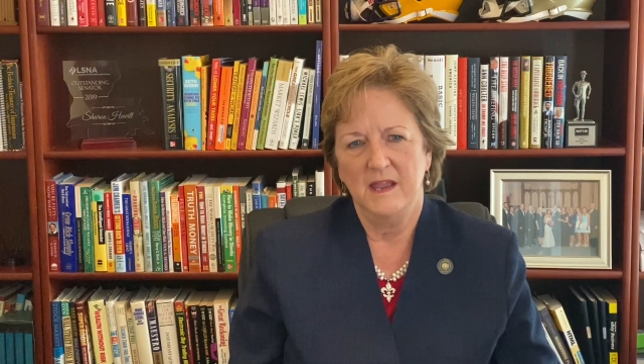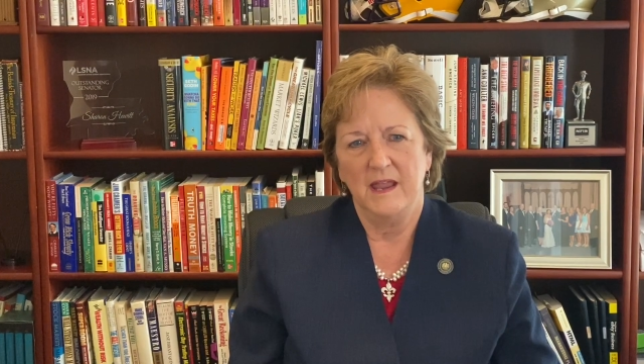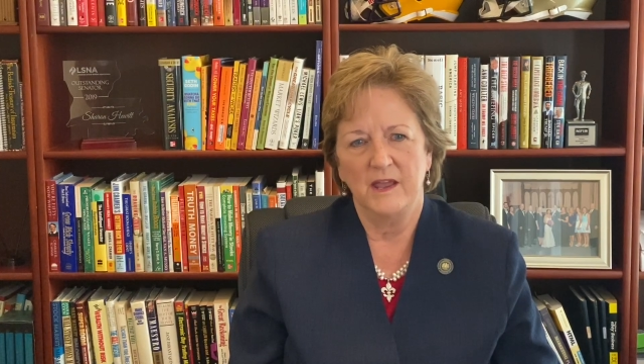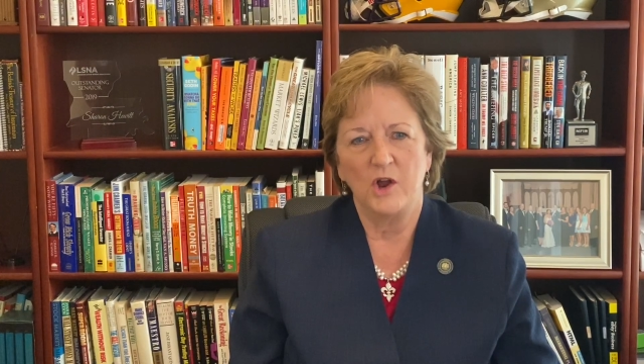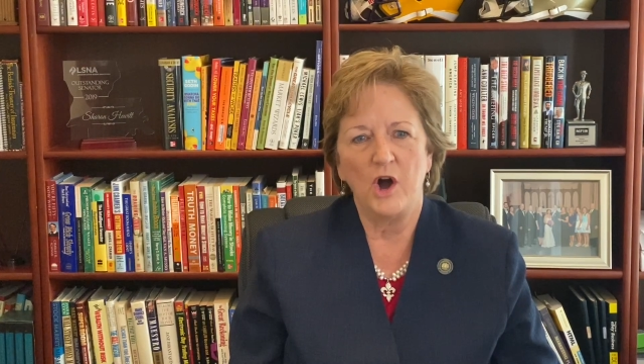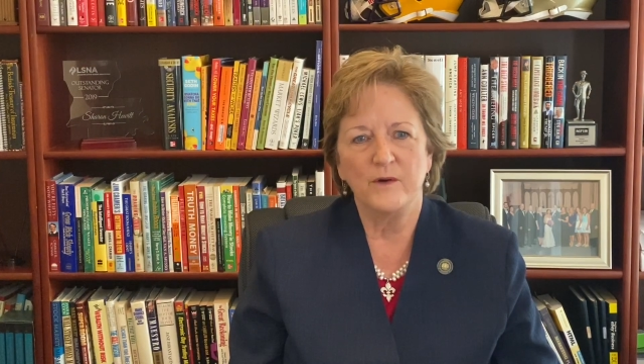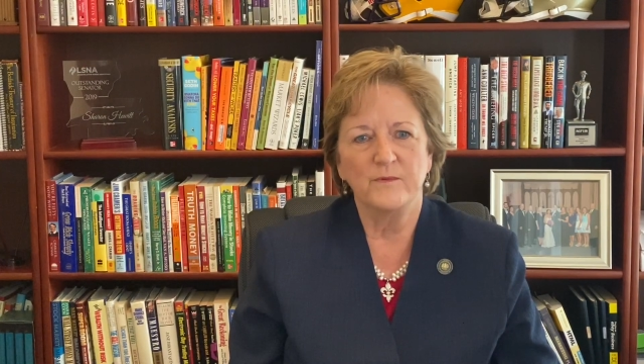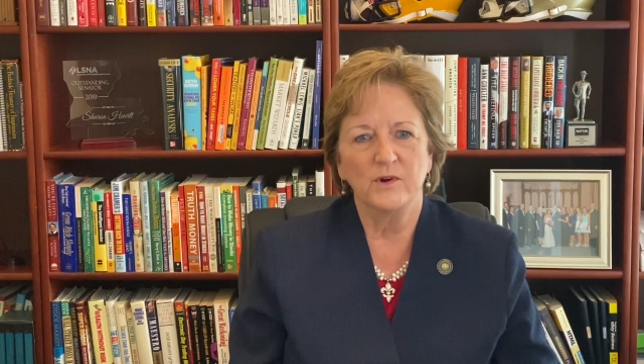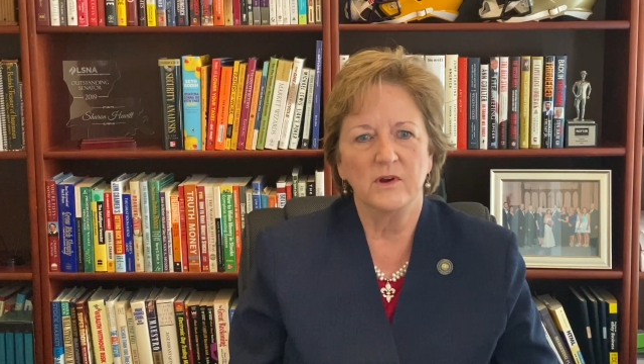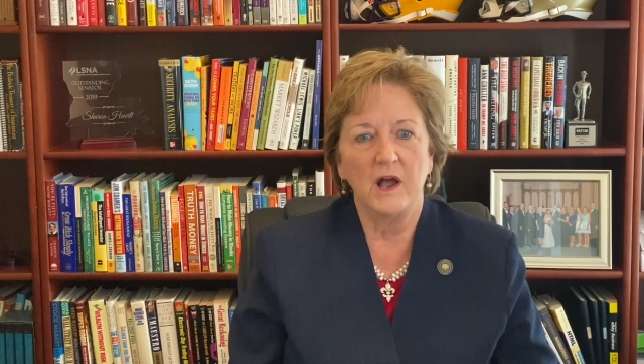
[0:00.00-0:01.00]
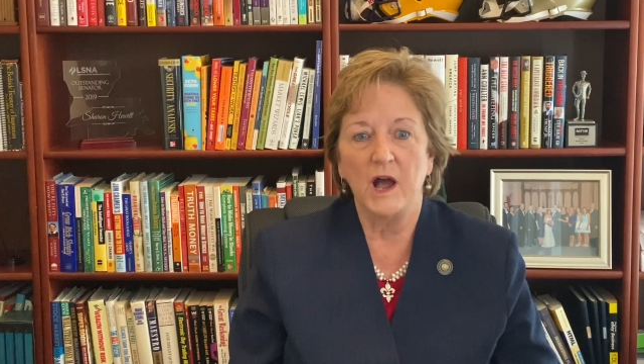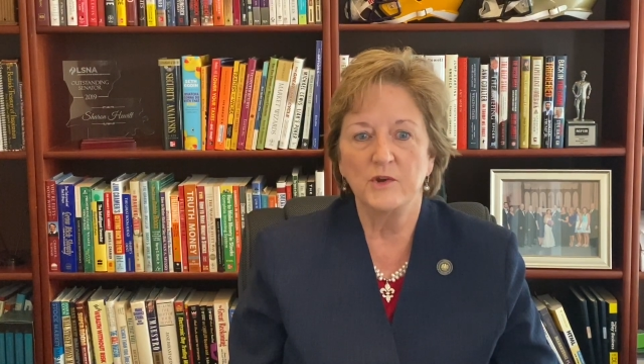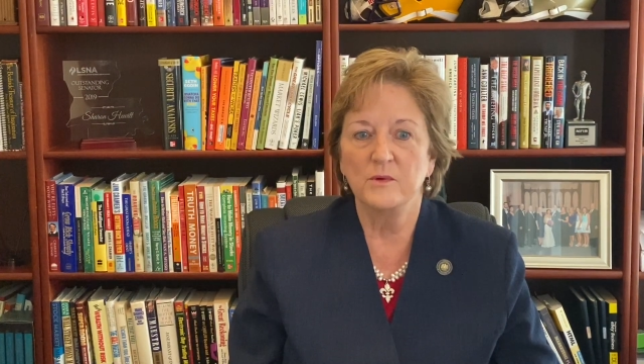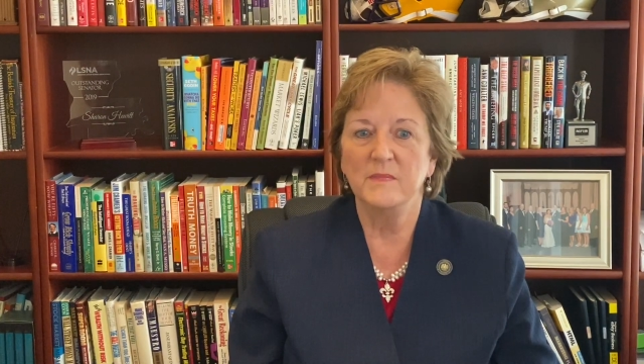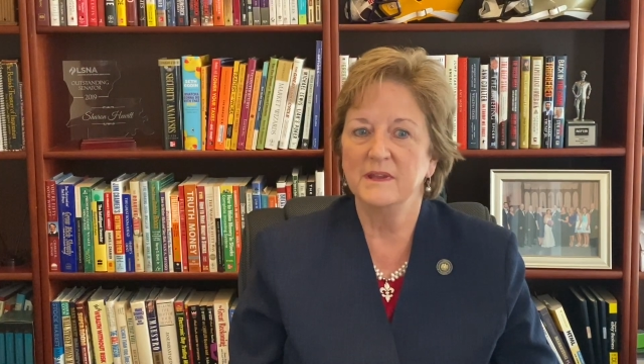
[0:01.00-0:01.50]
and offer
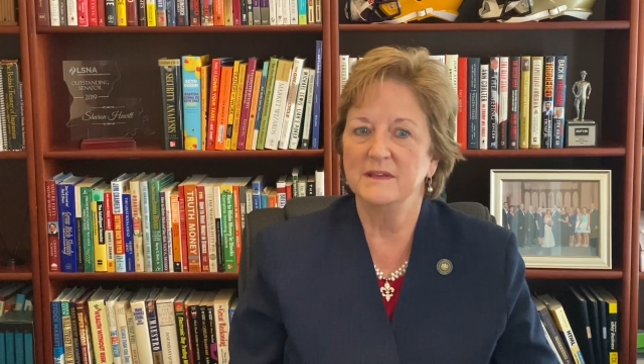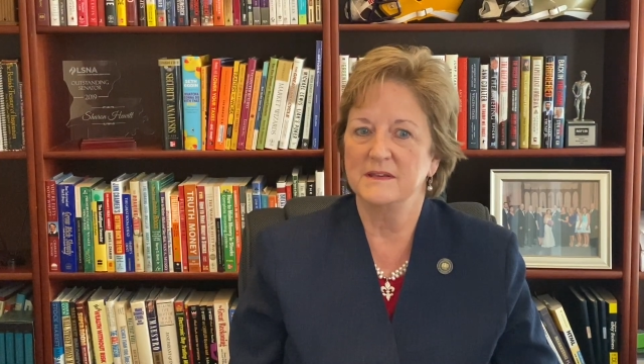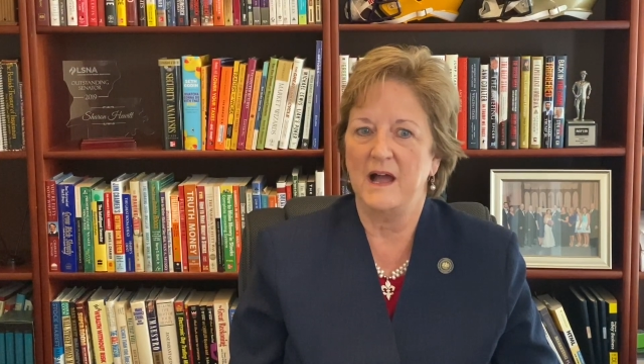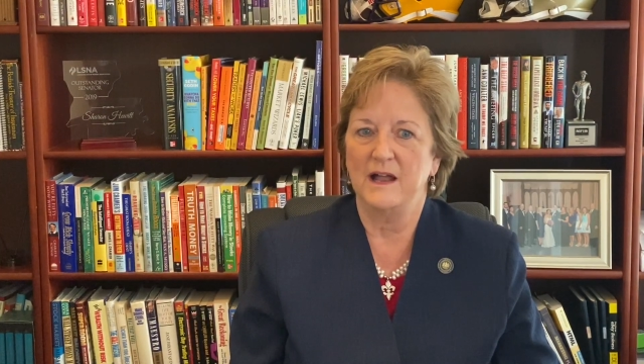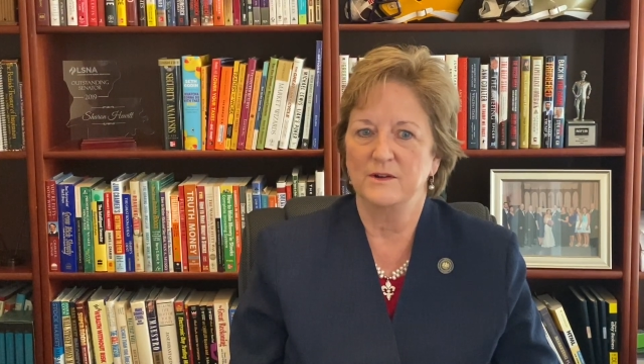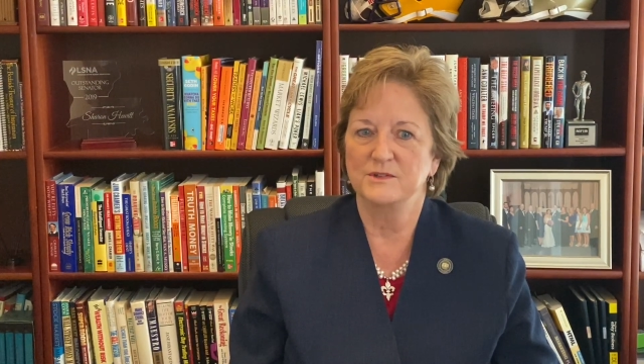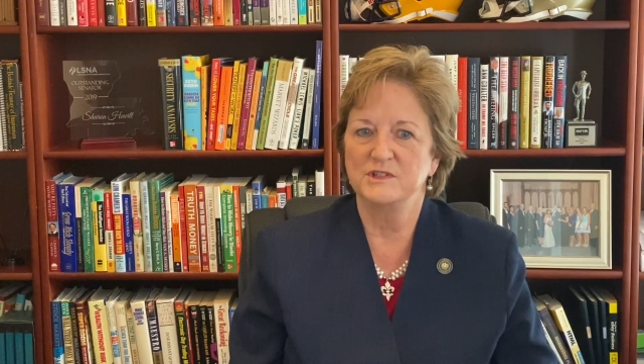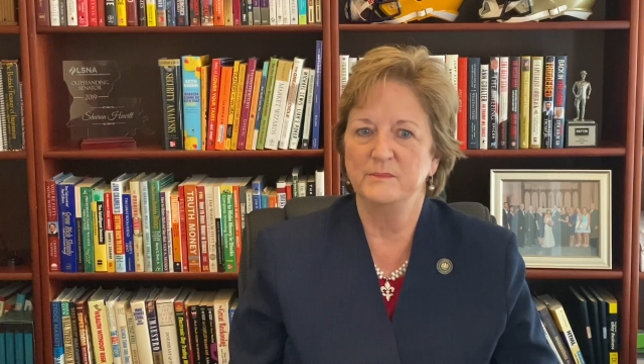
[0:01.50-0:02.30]
$100 million to